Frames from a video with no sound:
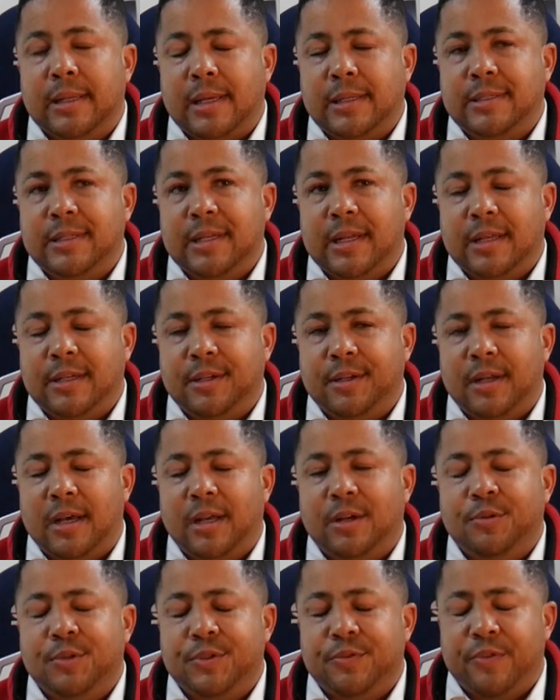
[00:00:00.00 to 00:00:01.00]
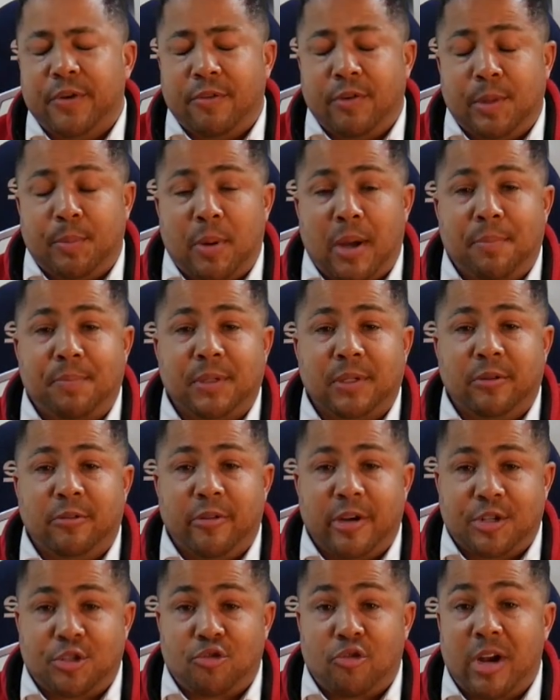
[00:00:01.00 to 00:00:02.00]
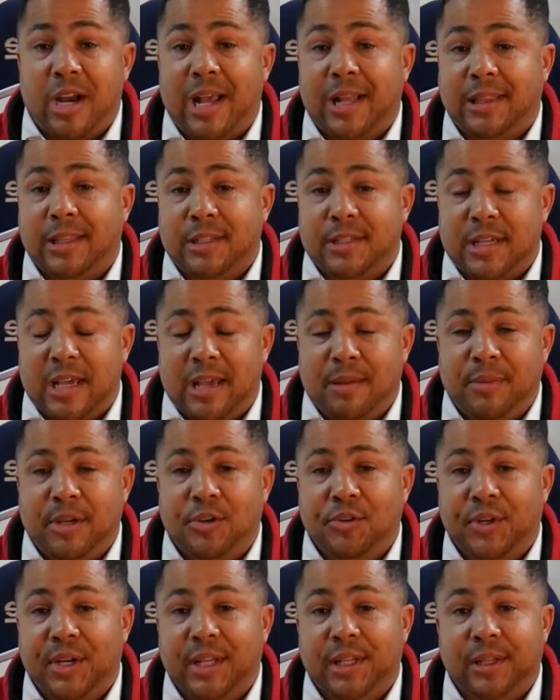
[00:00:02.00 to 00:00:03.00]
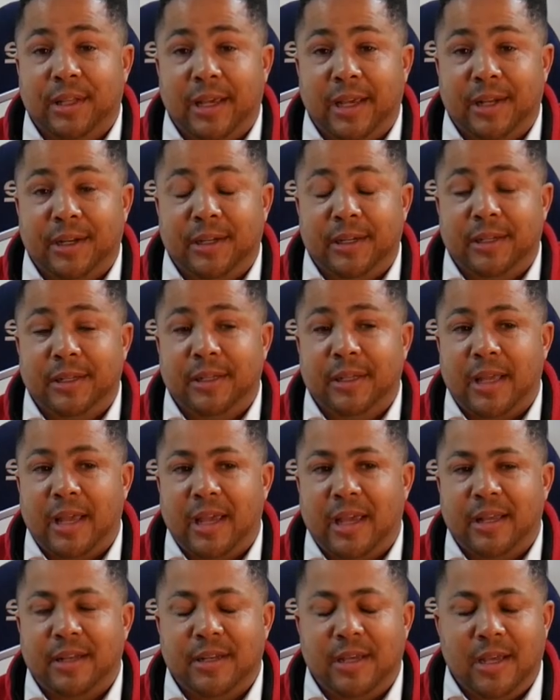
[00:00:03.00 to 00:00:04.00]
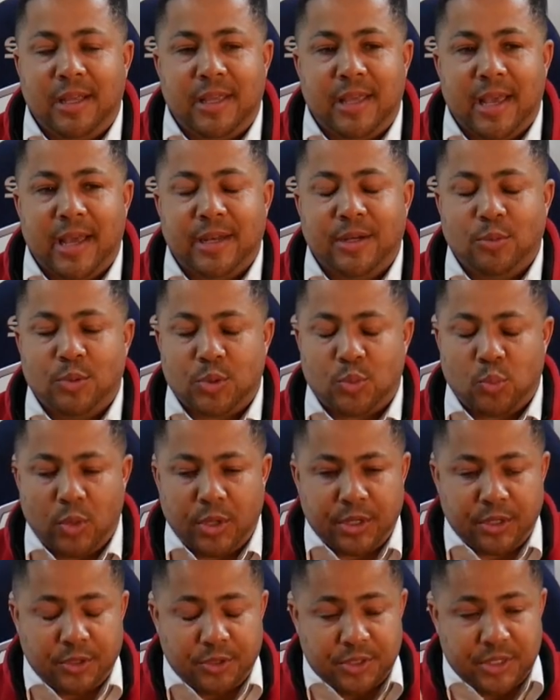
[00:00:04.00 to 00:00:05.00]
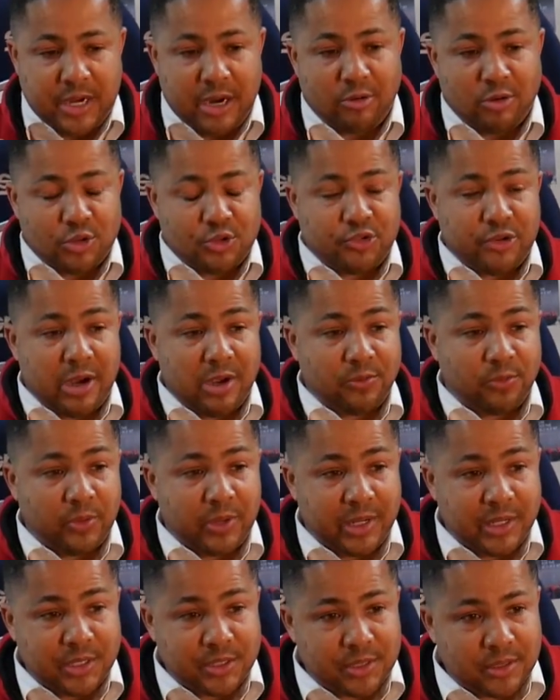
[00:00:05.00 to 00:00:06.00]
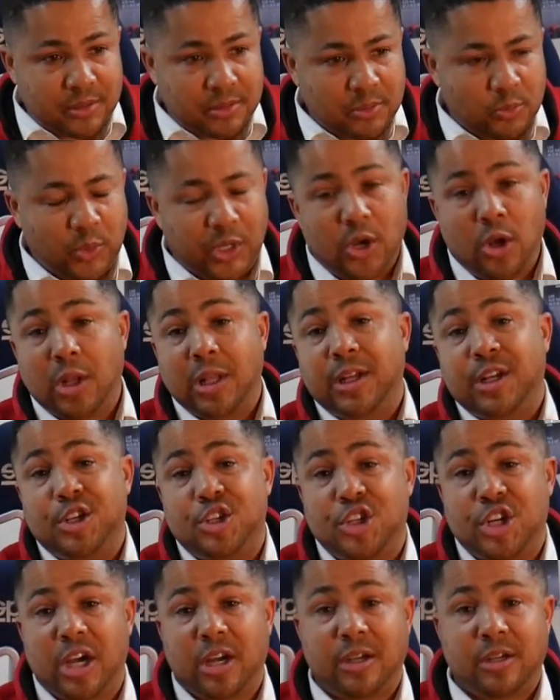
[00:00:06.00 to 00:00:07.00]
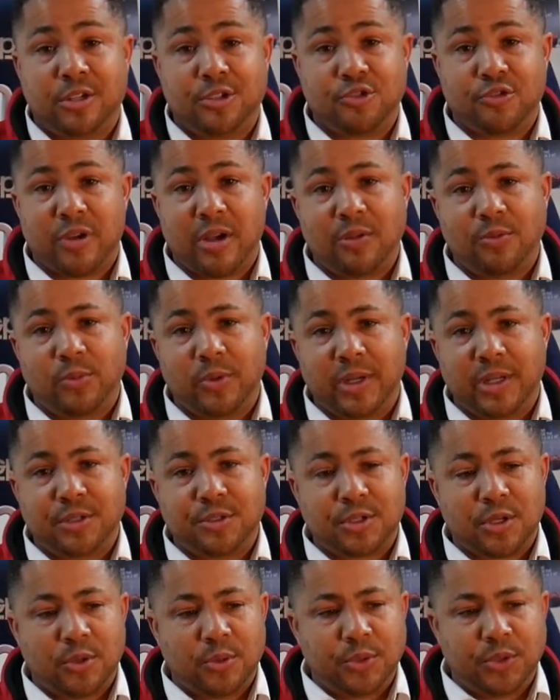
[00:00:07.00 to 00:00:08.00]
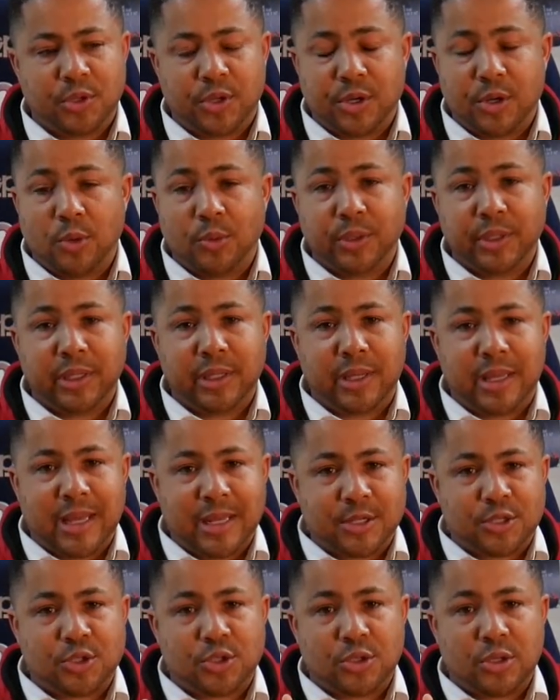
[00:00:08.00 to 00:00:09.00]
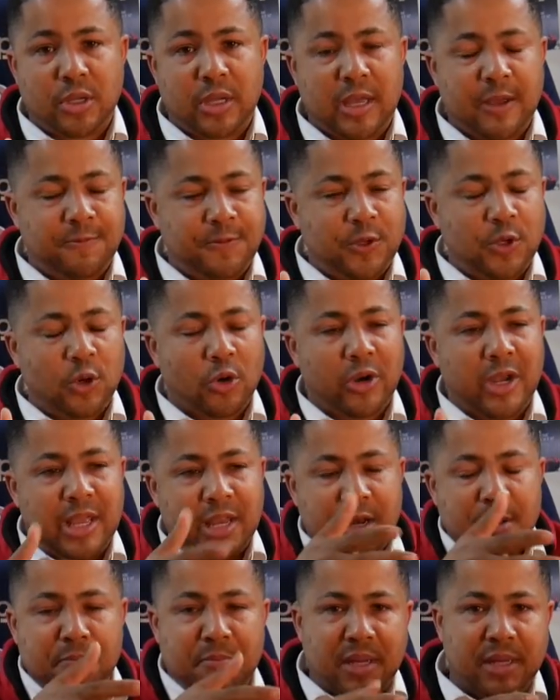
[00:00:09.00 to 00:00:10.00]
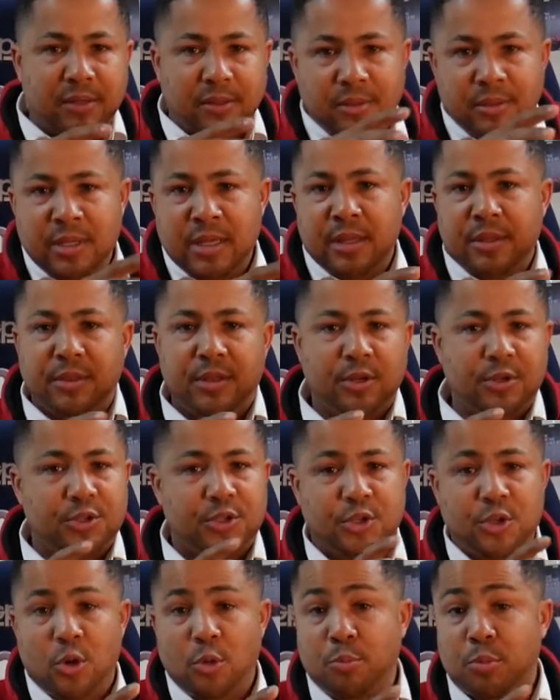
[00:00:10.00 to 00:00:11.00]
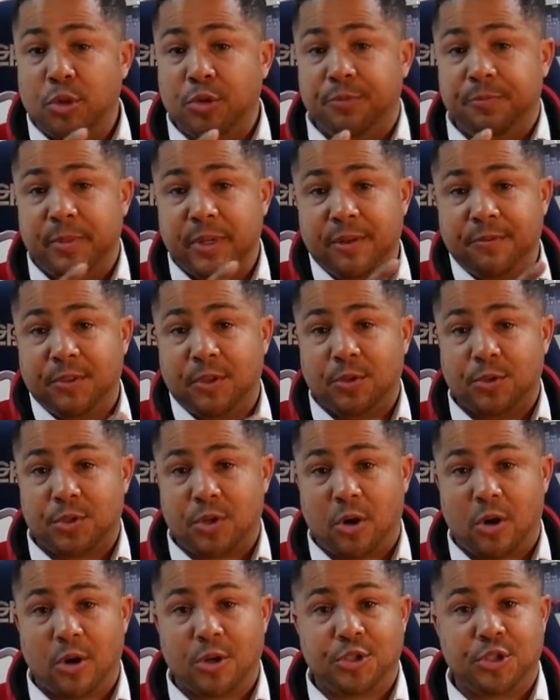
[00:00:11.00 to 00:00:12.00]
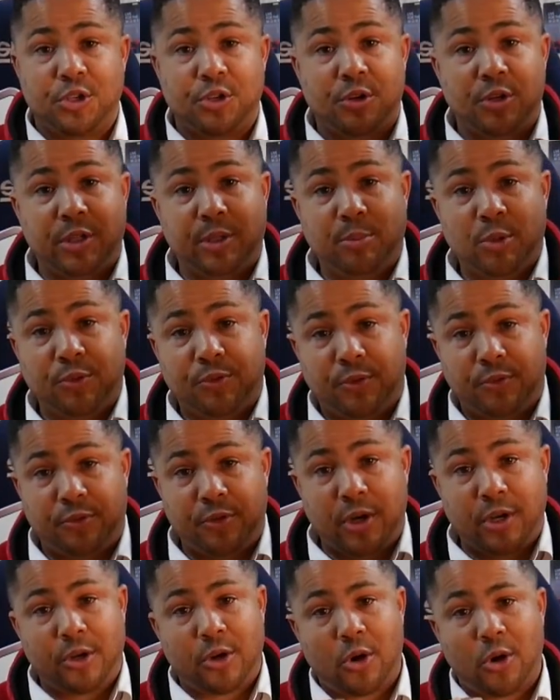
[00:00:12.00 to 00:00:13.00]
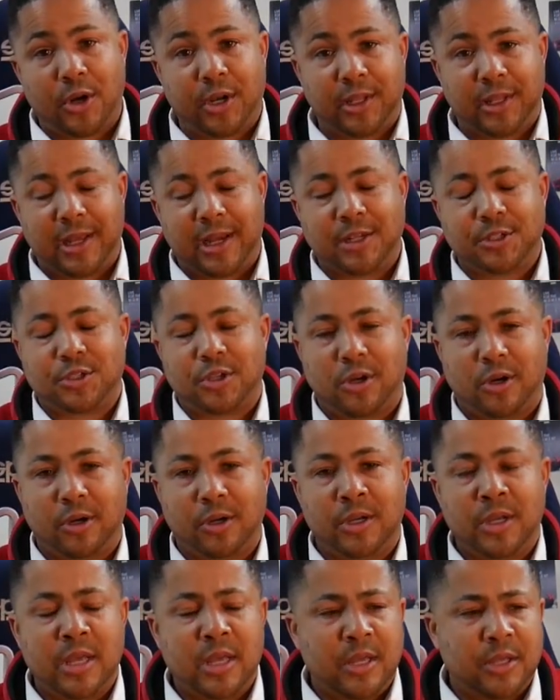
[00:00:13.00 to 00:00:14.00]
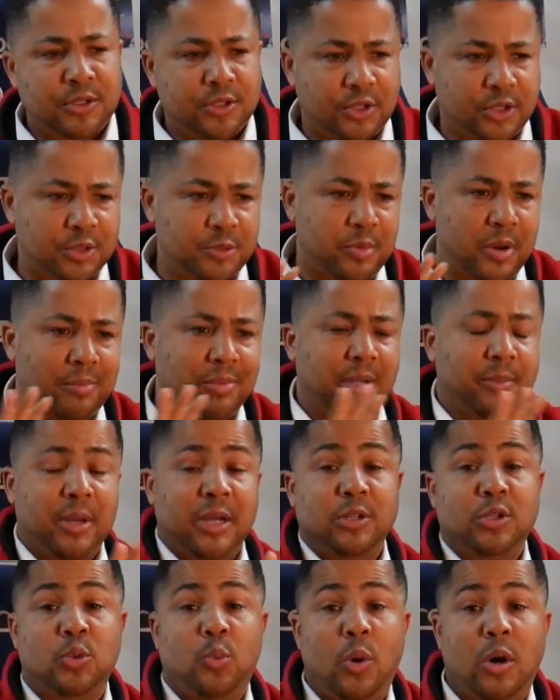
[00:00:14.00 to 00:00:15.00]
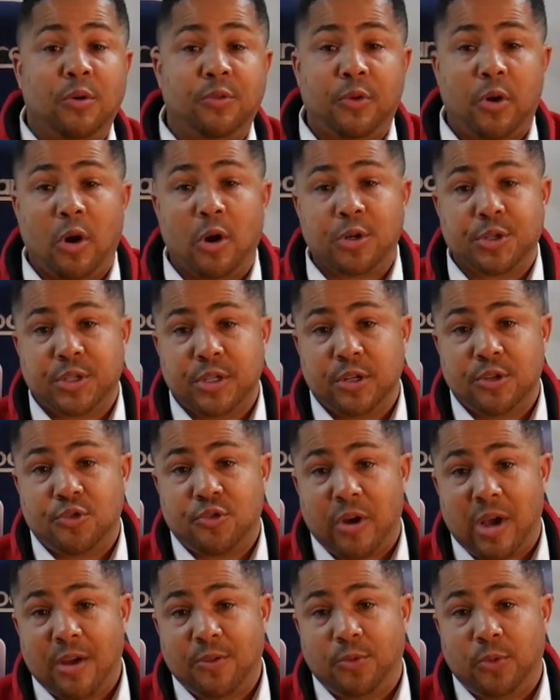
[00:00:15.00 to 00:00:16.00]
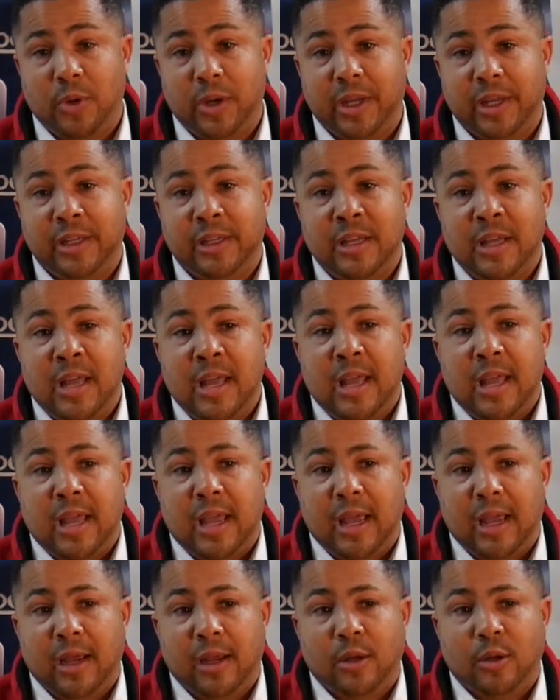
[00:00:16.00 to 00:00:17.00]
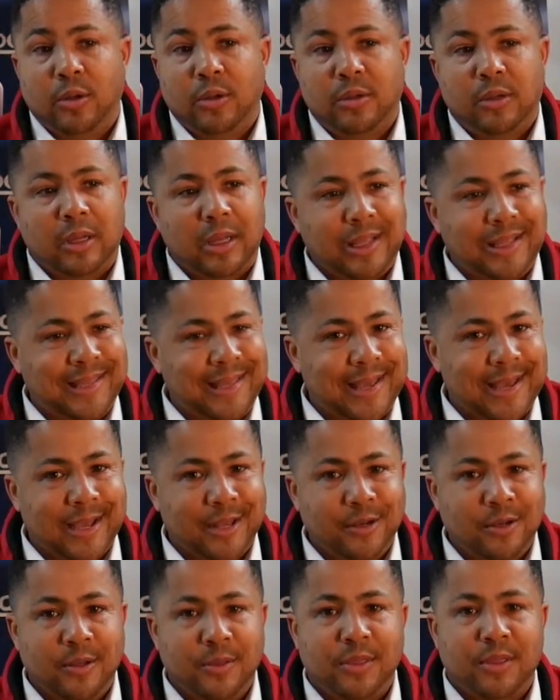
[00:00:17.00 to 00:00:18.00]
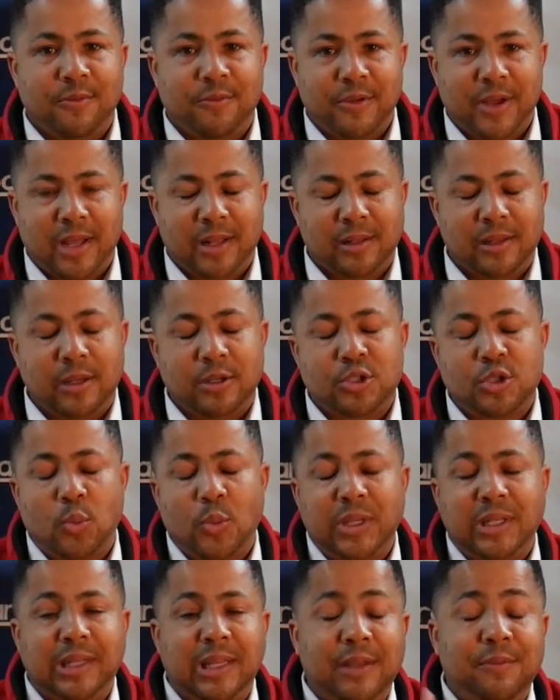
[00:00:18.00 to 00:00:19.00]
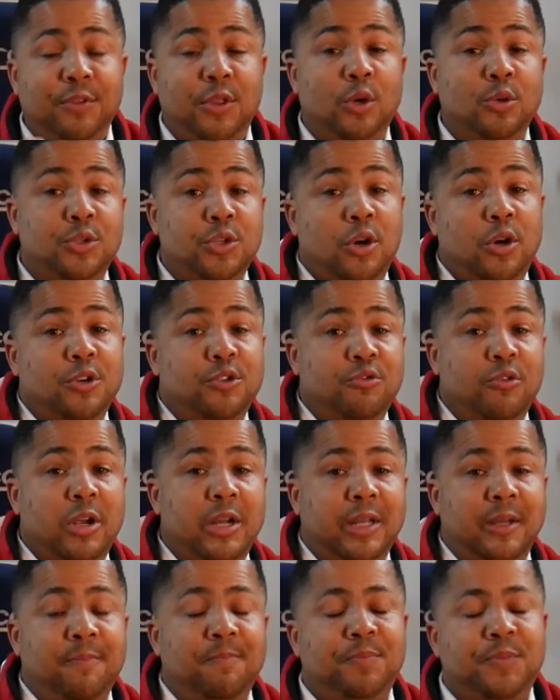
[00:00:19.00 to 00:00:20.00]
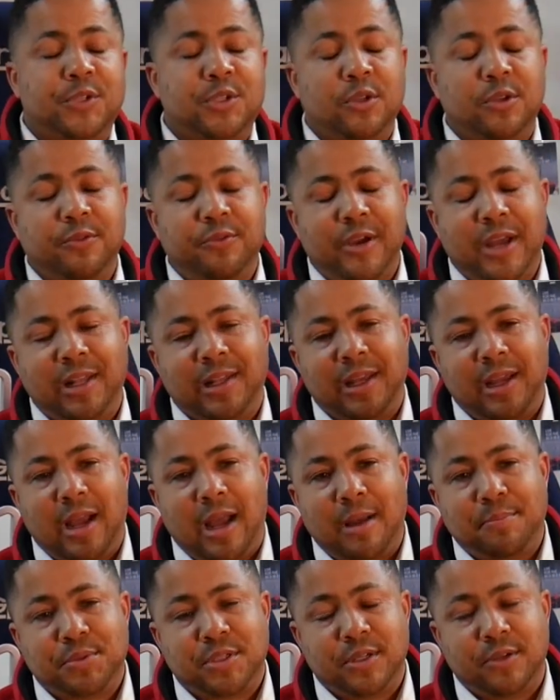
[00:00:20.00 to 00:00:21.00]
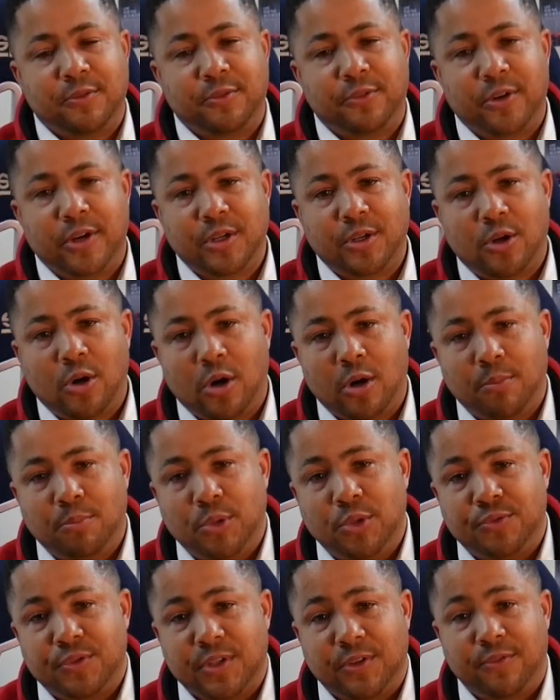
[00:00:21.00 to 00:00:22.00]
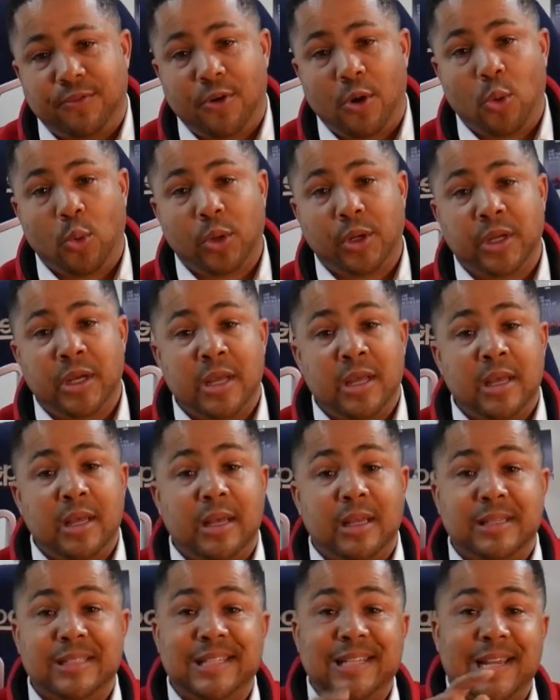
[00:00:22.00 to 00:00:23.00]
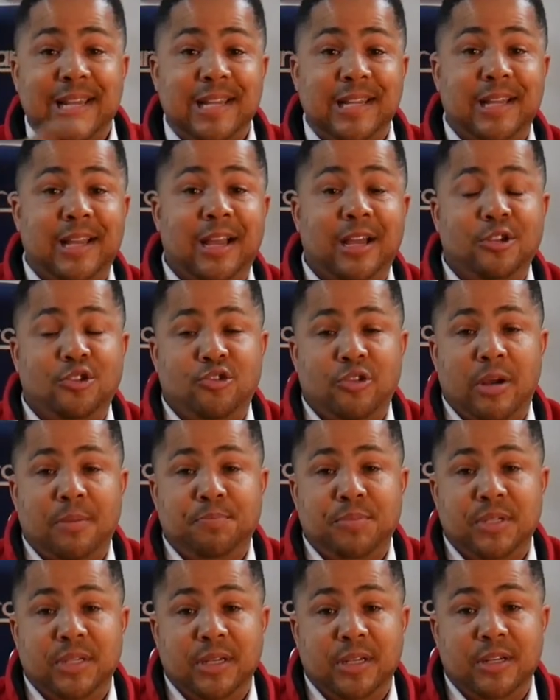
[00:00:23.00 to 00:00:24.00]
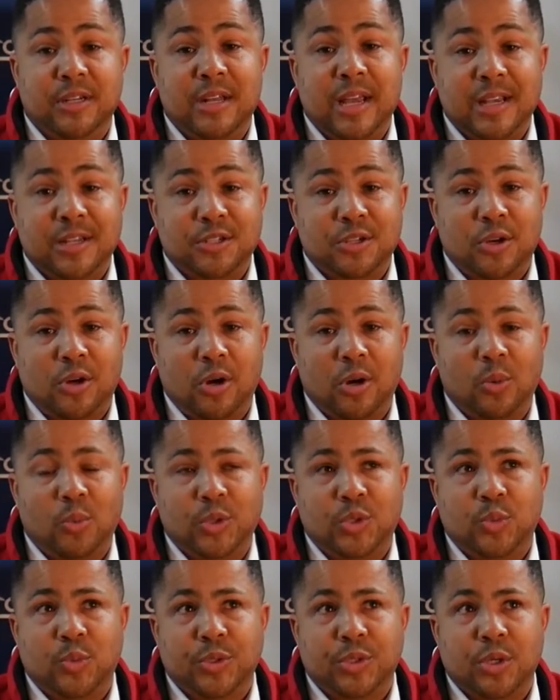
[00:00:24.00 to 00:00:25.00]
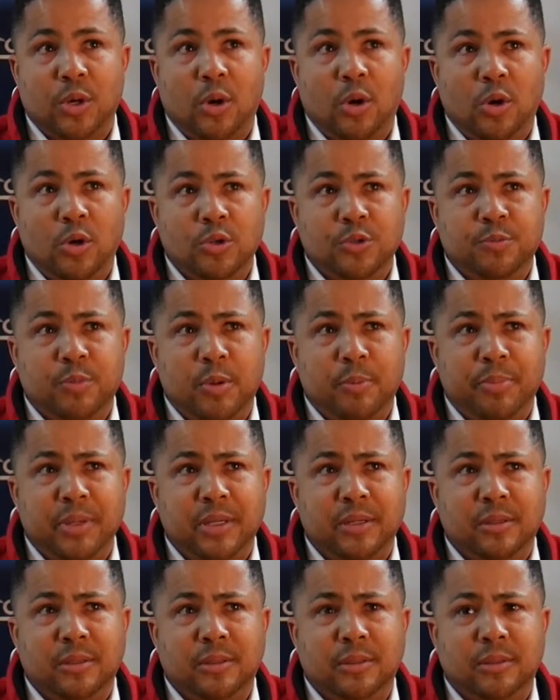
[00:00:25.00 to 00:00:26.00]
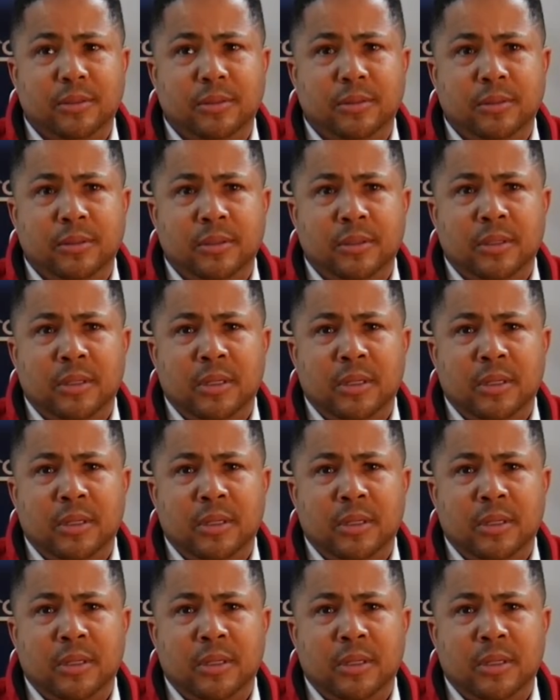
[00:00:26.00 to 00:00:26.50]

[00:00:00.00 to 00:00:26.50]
1999. It was a very popular restaurant at the time here in Atlanta. And again, it was one of those narrow driveways. We call it a shotgun driveway. So you can only get, if you're in the middle, there's no movement of those cars. You can only move the front car and the last car. So there's probably about 12 cars in the driveway. And again, so we leave those cars running. So the valet hops in the front car, moves it forward. A second guy drops in the next car, which was an Oldsmobile,